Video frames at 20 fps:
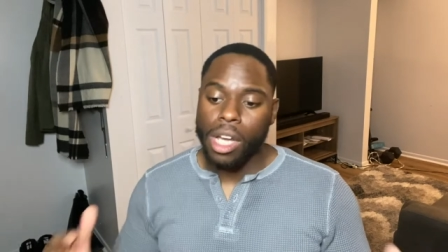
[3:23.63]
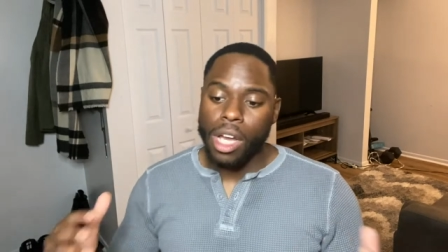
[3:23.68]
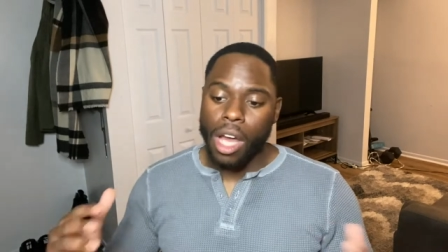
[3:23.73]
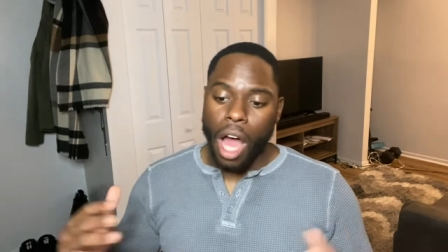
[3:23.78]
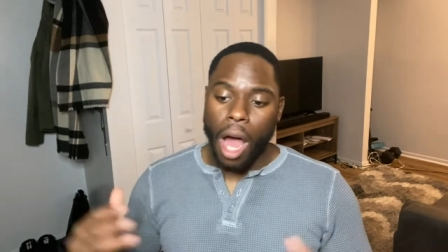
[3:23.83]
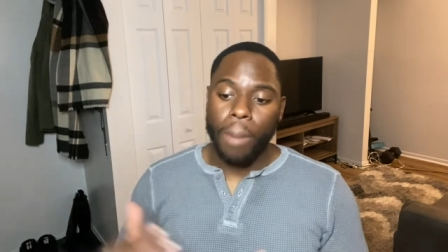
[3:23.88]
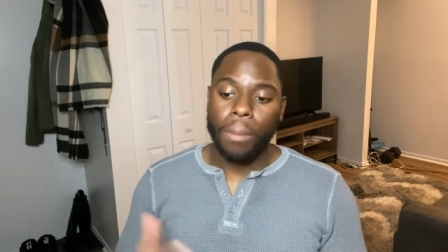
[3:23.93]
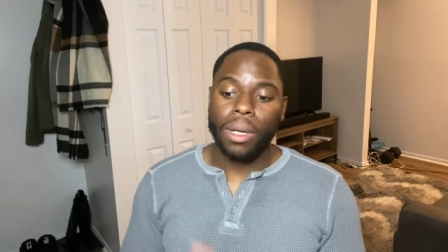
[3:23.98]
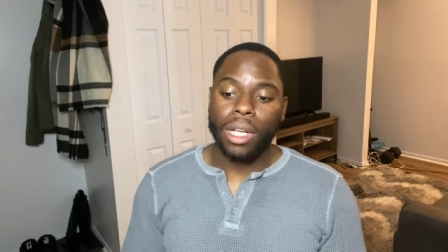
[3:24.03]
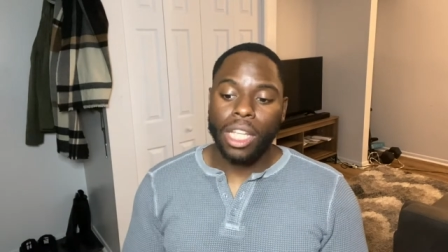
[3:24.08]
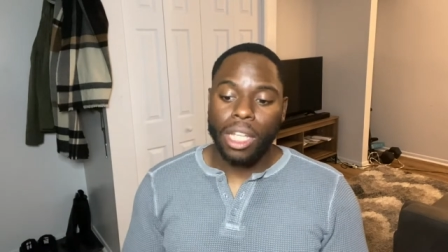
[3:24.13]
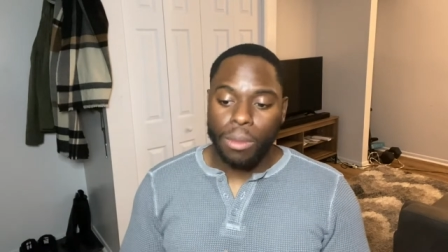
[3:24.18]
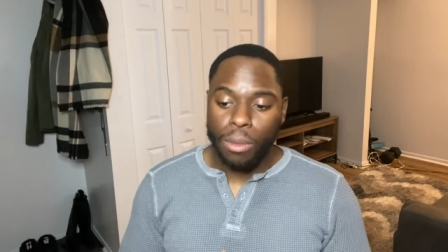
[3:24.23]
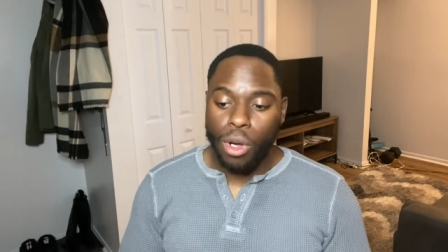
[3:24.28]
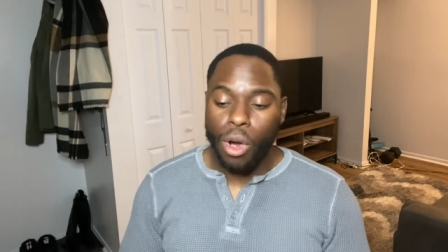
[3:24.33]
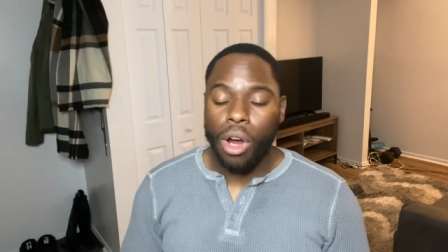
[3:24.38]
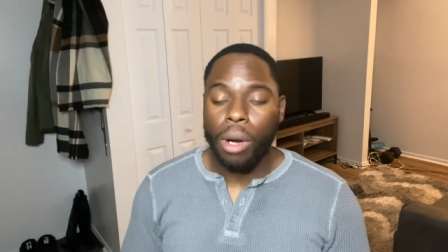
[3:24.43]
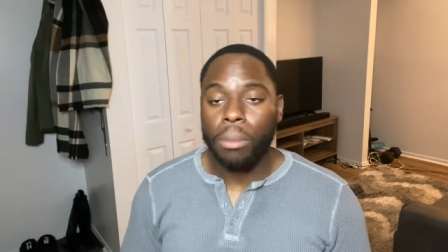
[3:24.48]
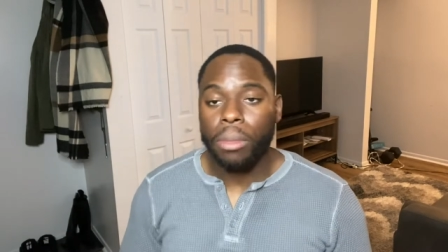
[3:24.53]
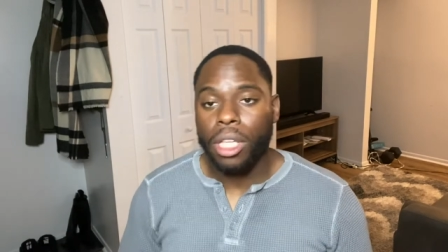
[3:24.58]
I'm going to keep
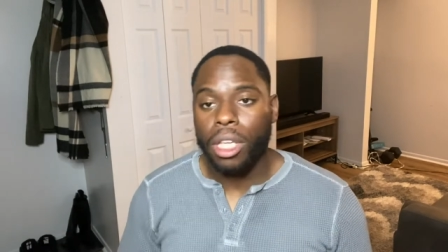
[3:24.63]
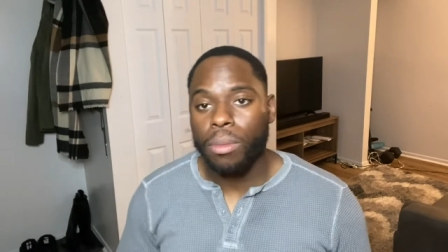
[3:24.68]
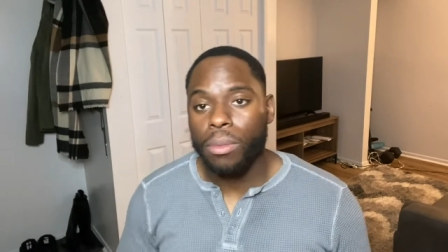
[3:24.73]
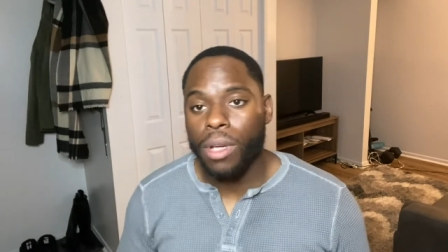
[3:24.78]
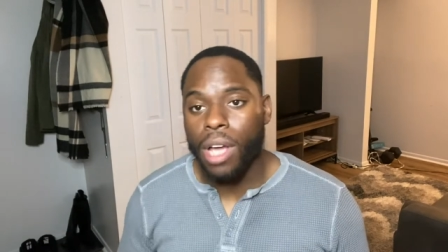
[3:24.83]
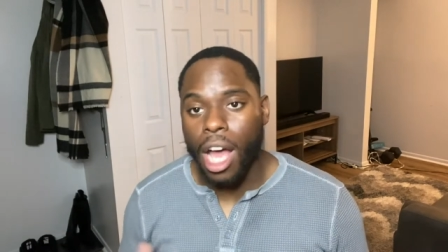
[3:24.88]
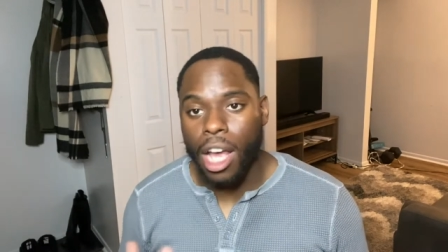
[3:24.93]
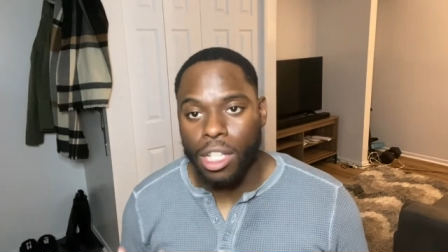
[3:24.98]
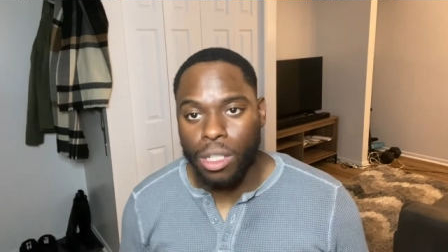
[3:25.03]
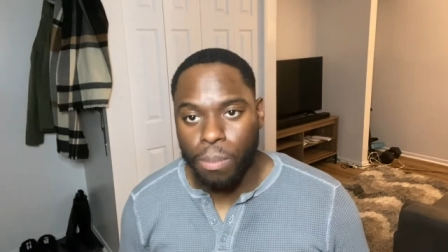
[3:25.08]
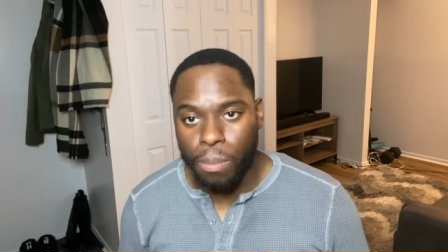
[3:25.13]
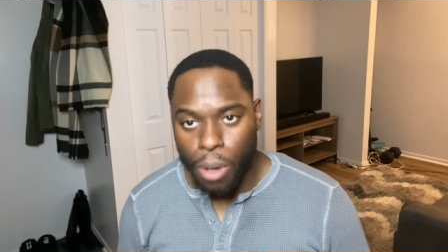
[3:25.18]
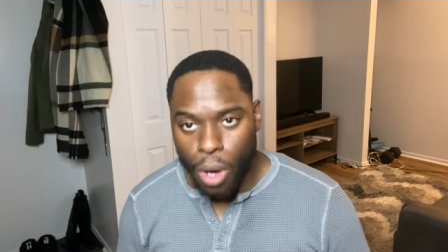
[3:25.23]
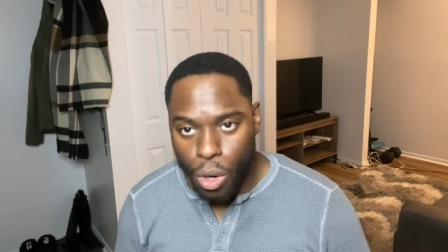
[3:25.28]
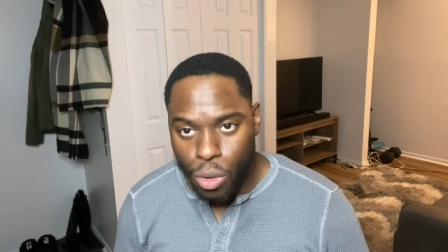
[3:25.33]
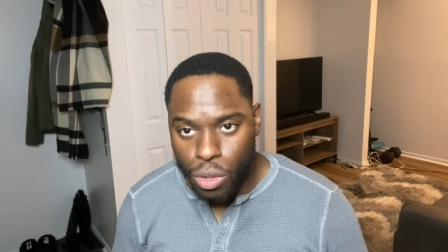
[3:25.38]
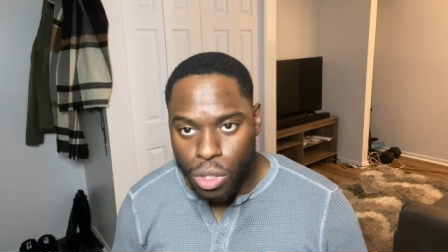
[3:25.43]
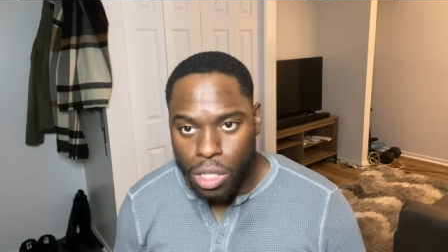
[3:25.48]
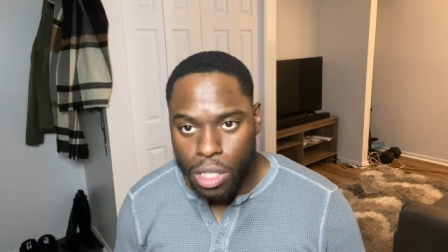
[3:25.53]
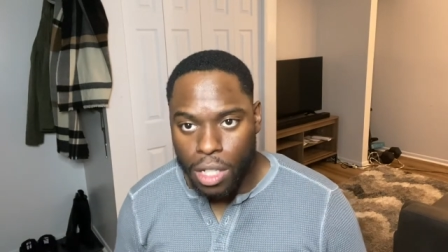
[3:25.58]
going. I'm going to keep you guys
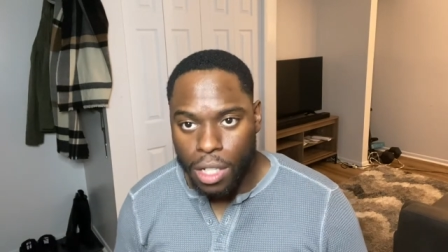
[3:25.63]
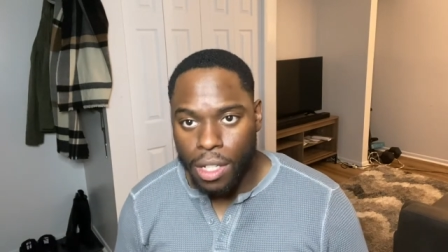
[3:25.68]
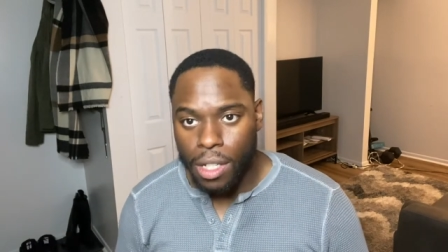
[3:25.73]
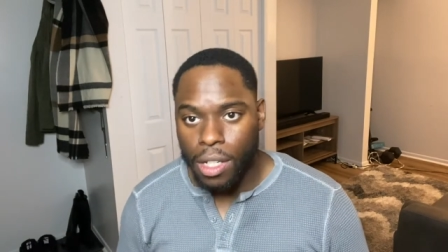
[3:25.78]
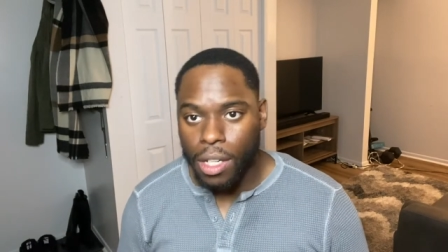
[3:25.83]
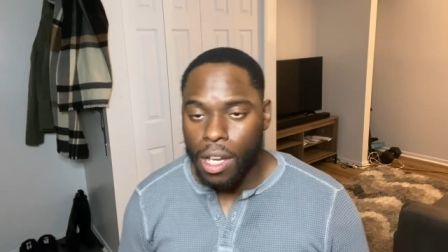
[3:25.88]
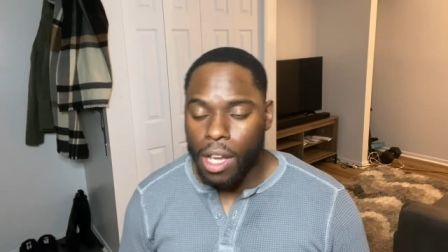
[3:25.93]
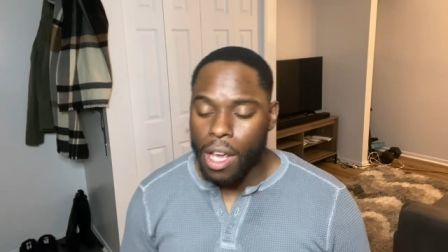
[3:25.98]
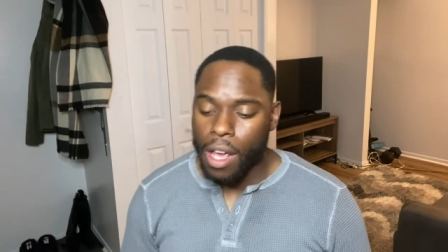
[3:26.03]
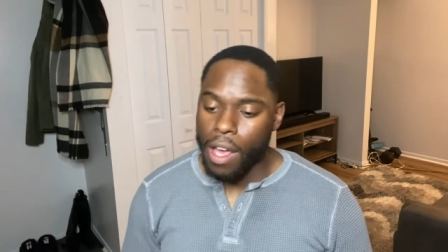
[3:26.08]
posted